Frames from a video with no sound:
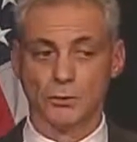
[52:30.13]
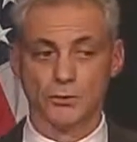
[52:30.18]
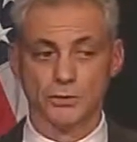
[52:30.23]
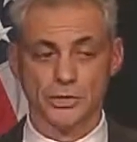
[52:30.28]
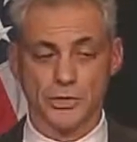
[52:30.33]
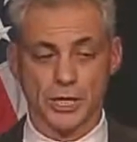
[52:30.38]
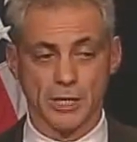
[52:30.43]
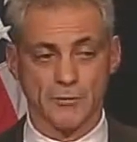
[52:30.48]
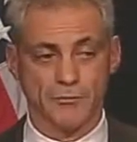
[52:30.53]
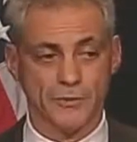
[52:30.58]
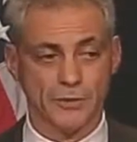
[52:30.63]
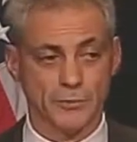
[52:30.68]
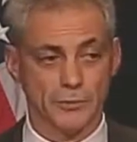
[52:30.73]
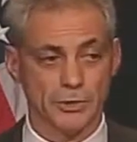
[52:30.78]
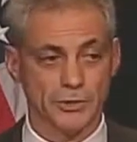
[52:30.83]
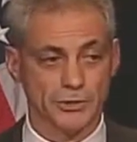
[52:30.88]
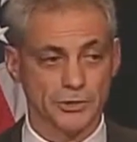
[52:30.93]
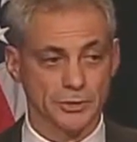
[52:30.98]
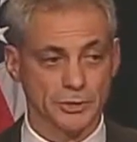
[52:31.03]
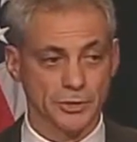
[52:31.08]
Chicago
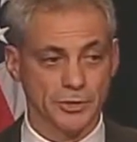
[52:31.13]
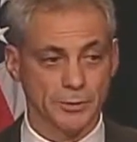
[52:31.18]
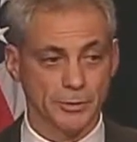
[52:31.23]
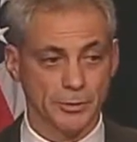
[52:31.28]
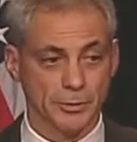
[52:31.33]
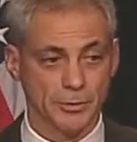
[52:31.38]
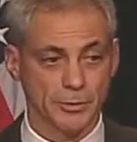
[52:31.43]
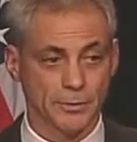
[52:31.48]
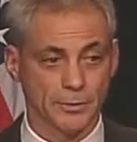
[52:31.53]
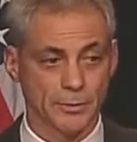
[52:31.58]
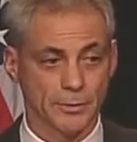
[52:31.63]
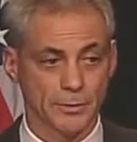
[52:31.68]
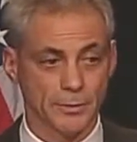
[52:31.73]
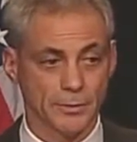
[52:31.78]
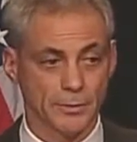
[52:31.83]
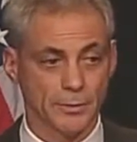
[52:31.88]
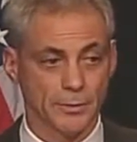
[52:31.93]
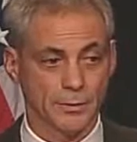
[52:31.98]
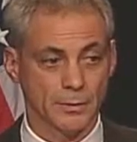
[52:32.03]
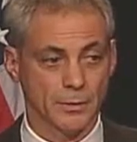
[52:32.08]
Federation of Labor
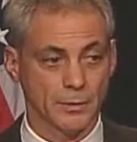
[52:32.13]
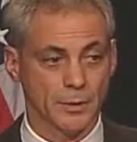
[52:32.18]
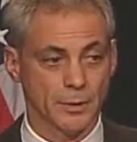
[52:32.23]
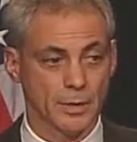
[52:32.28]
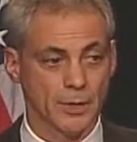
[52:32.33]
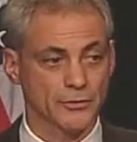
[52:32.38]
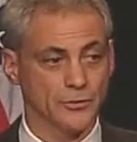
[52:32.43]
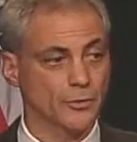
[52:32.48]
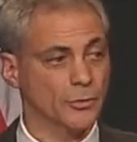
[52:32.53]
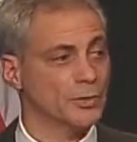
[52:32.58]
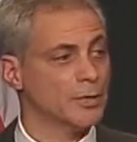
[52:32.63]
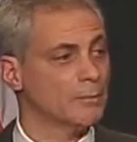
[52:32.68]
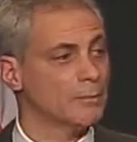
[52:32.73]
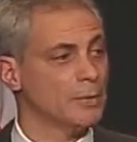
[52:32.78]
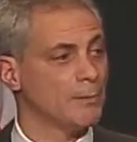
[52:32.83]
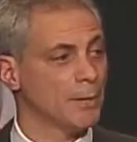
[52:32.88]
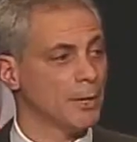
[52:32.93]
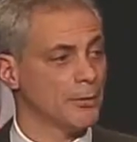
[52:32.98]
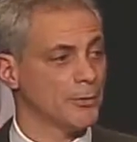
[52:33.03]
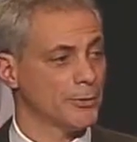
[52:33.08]
has agreed to
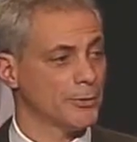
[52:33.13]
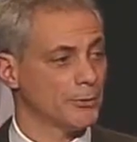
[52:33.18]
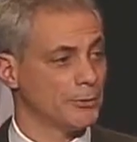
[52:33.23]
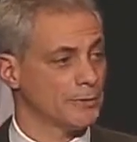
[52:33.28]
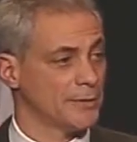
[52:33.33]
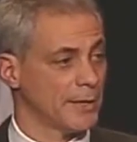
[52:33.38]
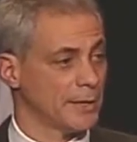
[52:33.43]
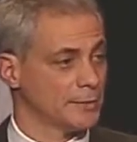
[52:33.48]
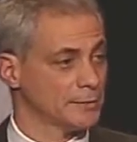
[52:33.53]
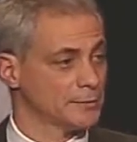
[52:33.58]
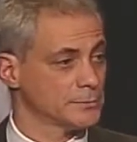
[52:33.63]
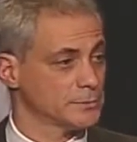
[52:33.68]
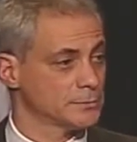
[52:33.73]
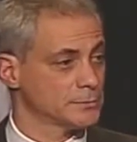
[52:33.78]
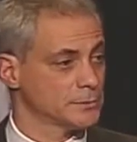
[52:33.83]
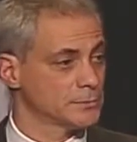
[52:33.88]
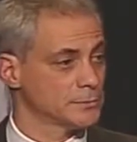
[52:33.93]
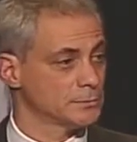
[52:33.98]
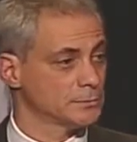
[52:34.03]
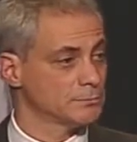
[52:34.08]
be a partner in that.
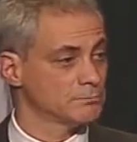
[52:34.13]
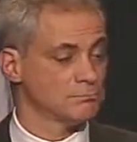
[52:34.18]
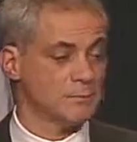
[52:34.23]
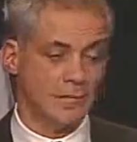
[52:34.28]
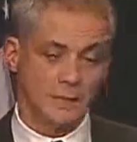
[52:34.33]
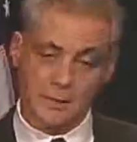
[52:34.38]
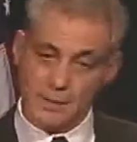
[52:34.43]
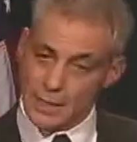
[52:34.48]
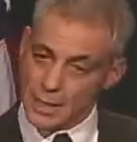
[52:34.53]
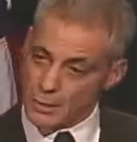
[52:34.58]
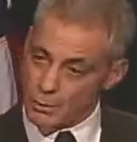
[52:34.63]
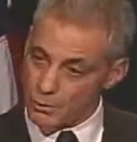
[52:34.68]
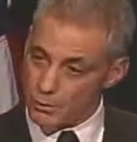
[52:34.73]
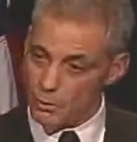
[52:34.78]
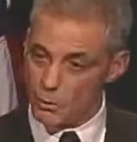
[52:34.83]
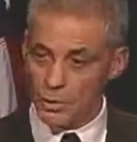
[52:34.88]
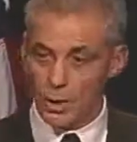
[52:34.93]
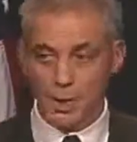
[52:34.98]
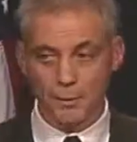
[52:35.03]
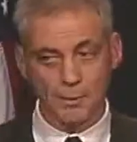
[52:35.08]
Meaning now,
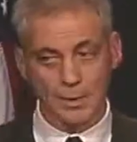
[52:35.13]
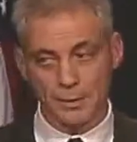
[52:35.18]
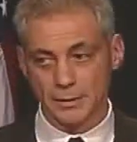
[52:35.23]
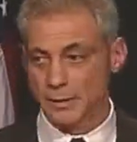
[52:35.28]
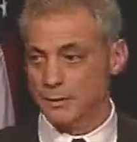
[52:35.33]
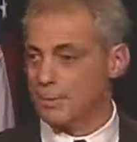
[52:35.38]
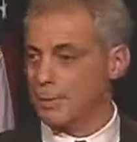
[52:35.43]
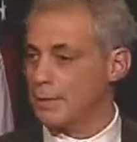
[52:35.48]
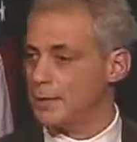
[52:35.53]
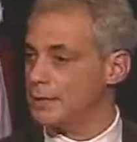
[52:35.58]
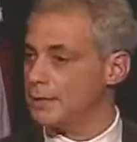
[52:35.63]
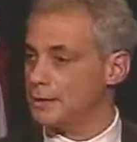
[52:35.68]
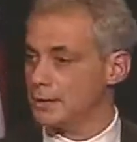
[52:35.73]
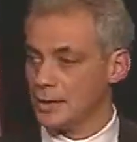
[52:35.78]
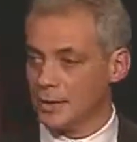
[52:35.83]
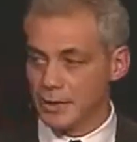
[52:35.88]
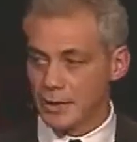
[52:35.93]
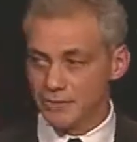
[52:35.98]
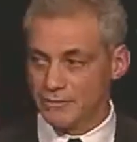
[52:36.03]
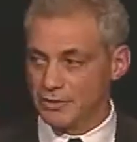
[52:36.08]
I'm not debating,
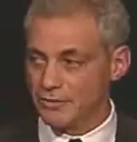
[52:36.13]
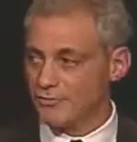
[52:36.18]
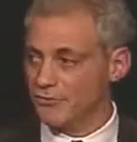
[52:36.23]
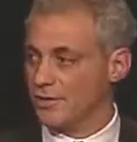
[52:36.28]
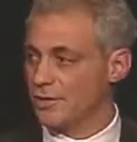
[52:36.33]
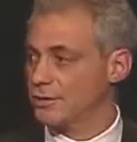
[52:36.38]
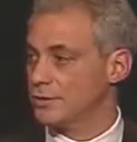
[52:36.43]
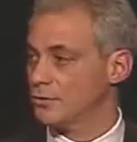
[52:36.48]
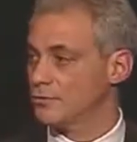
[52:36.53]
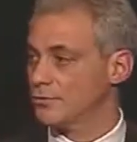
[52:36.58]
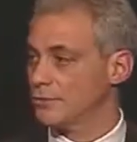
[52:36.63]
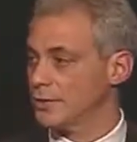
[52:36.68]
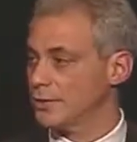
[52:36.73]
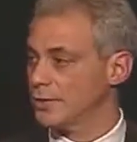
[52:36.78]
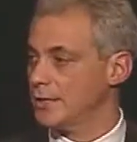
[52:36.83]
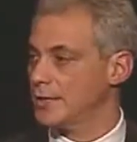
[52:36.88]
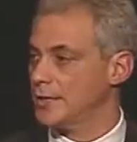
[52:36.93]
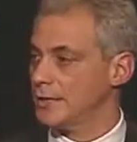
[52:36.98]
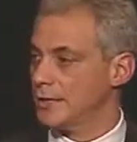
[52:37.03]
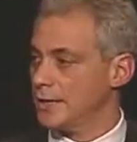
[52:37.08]
not having a fight over it.
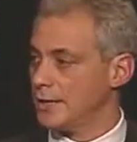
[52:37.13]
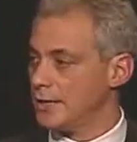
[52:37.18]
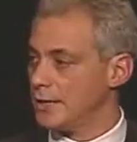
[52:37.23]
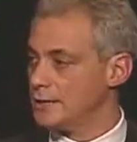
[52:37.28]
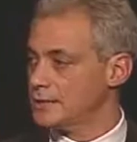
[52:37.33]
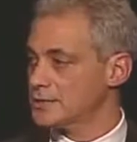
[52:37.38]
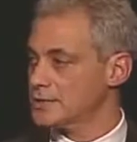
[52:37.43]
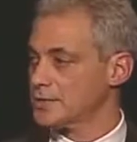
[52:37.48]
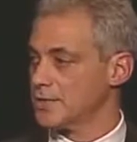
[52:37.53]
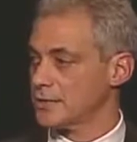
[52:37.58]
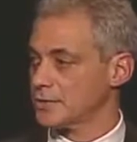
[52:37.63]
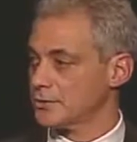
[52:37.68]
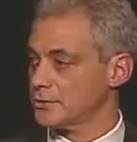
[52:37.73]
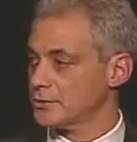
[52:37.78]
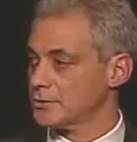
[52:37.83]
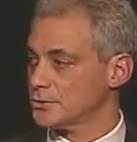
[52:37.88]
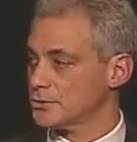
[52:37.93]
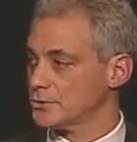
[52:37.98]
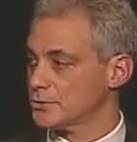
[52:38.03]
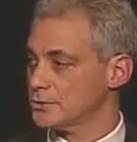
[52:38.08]
Eight
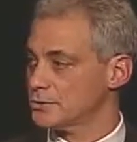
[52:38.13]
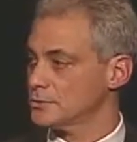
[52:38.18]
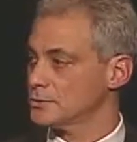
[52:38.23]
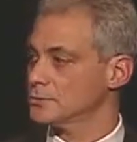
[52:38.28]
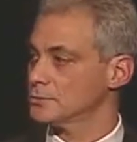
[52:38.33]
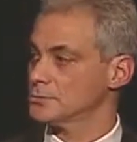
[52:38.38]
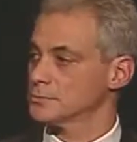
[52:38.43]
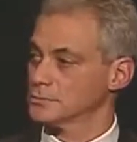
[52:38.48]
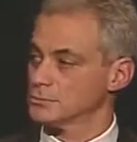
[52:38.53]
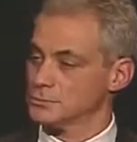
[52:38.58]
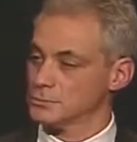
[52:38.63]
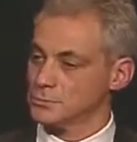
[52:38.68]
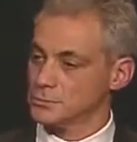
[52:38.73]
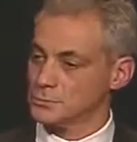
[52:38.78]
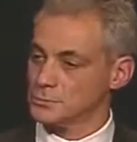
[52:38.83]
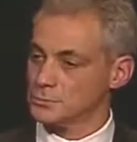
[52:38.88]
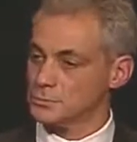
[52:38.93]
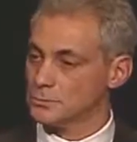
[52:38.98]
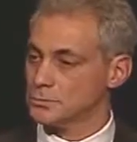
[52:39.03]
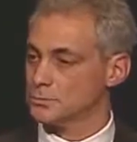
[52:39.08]
sectors,
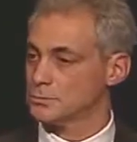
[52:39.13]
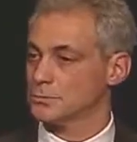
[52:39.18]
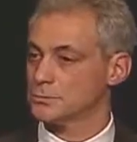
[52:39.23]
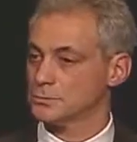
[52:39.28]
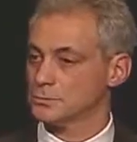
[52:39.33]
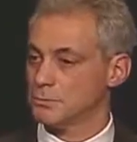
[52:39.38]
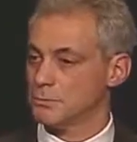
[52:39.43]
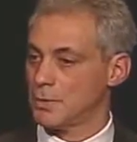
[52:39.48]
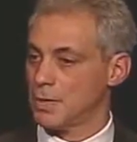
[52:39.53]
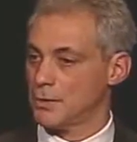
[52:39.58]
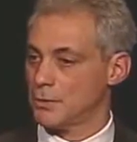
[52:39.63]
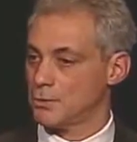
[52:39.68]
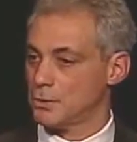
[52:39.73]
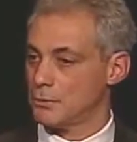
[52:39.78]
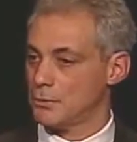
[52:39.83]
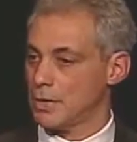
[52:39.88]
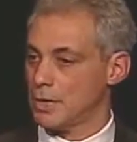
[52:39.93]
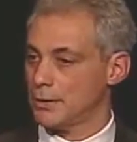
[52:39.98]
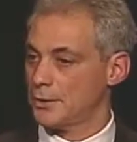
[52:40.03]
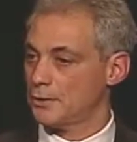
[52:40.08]
mano
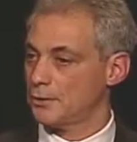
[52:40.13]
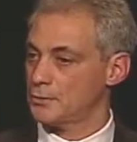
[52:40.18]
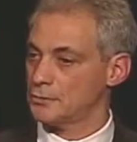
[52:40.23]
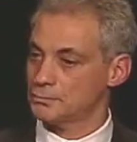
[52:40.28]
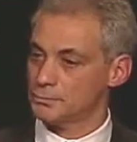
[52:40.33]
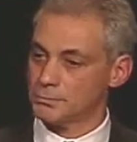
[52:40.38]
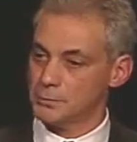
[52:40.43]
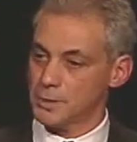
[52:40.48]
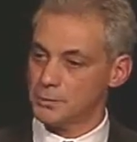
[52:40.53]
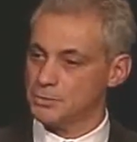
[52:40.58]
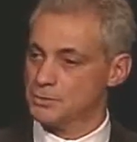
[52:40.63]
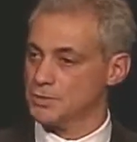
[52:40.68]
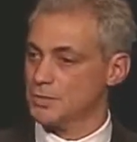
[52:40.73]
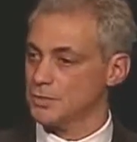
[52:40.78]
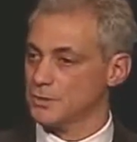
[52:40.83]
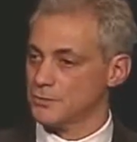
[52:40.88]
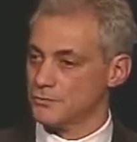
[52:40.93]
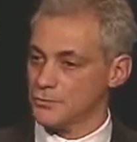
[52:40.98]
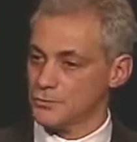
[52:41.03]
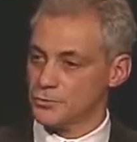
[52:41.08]
to mano, public
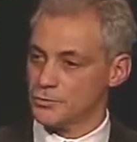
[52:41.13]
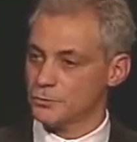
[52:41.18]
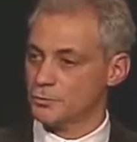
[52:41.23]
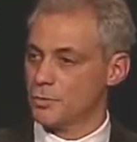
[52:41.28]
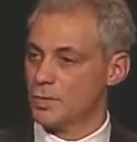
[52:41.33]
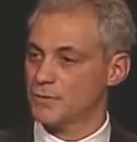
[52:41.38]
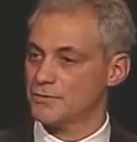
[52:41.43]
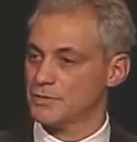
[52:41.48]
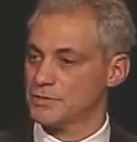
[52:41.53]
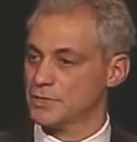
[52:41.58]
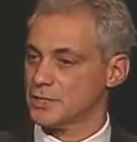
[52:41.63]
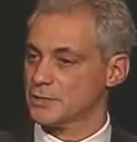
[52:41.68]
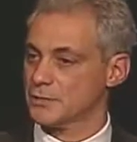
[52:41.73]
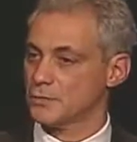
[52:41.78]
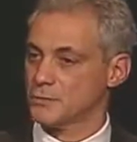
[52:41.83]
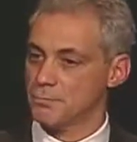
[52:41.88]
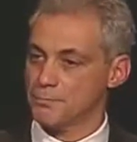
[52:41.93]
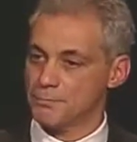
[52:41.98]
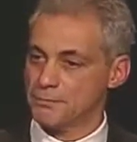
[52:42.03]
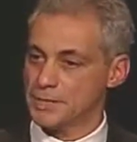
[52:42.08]
sector versus private
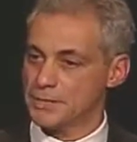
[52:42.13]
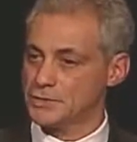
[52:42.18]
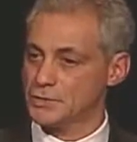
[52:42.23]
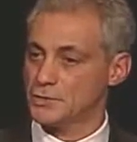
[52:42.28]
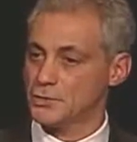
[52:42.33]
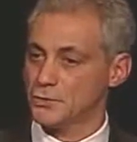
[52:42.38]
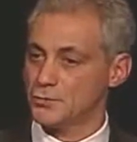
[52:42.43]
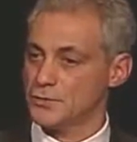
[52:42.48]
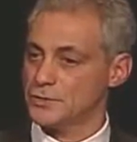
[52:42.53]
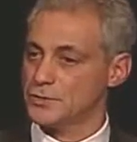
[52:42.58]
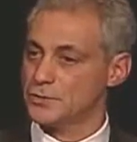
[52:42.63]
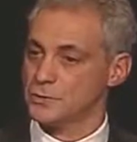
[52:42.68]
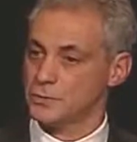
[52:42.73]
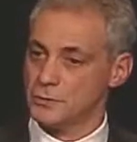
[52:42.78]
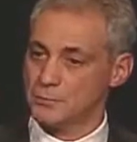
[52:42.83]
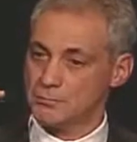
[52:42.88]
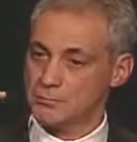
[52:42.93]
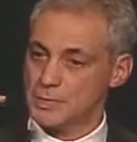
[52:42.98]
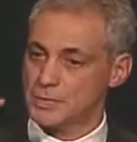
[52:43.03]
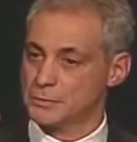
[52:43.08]
sector, best service,
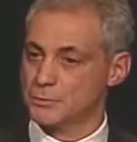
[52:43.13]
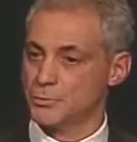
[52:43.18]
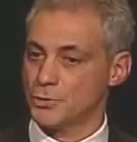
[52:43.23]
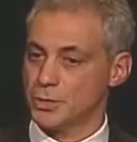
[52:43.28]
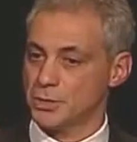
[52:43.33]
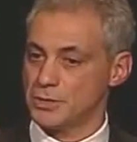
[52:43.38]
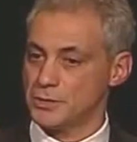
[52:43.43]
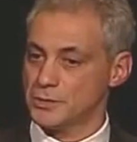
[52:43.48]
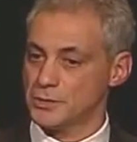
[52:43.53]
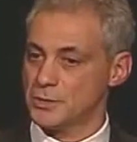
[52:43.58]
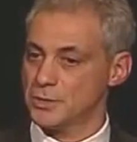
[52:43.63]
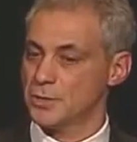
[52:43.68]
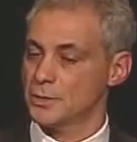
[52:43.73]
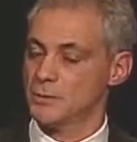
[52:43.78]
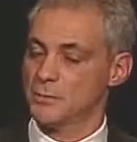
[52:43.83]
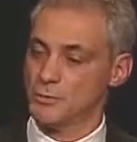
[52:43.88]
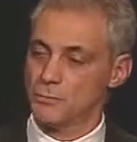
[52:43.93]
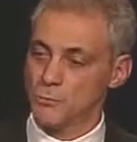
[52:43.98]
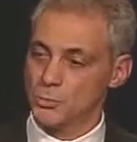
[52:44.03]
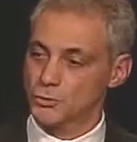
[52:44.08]
best price,
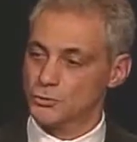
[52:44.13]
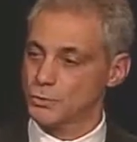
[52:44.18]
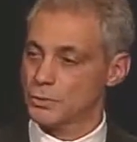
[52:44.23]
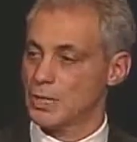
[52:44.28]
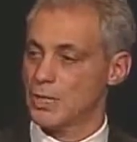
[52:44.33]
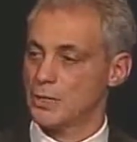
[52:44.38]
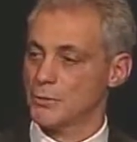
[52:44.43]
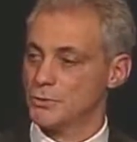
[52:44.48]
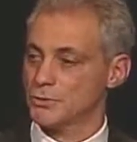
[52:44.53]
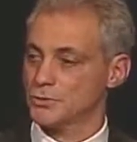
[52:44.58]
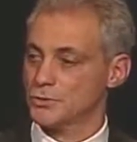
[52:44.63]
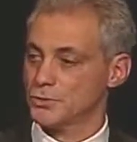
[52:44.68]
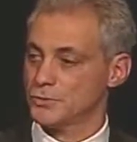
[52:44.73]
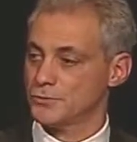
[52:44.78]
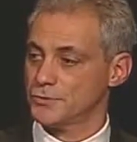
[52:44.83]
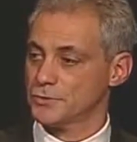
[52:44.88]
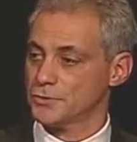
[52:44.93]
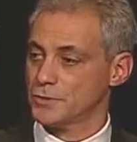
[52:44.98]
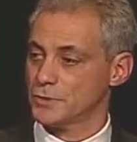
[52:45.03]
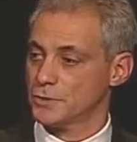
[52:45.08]
most reliable
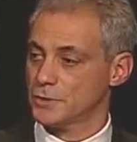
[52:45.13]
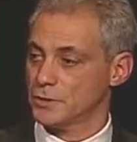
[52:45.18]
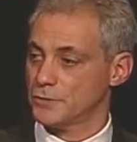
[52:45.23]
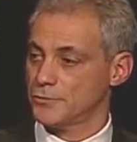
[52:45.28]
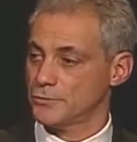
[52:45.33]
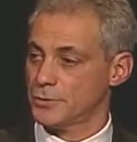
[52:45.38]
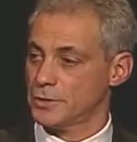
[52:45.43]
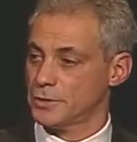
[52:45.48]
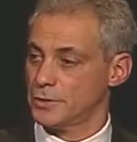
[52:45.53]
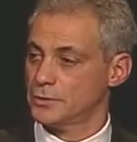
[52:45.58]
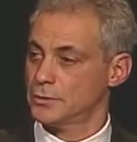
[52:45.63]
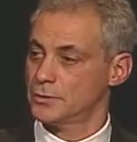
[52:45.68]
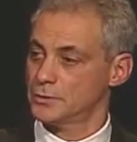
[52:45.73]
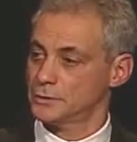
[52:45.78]
service delivery,